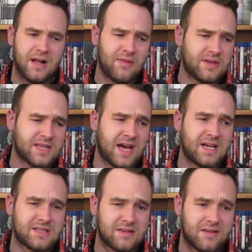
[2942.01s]
This
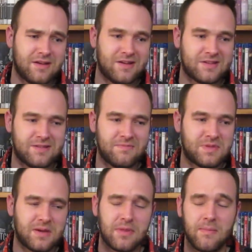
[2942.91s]
has
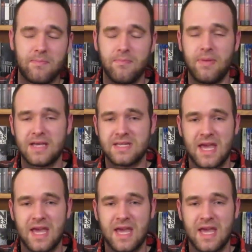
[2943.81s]
some of the best